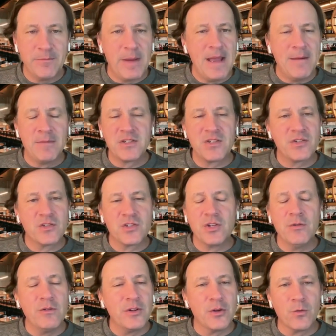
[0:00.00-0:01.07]
And Bama's
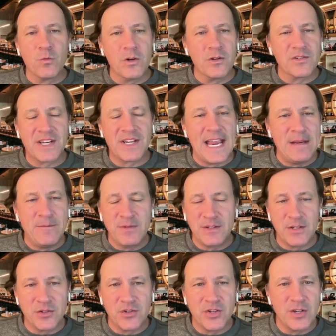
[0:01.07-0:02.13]
two of their worst
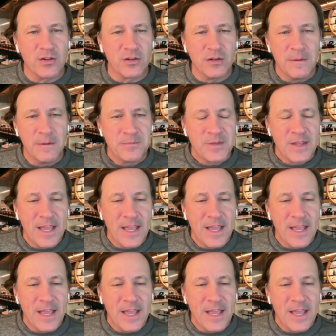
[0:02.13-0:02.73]
games this year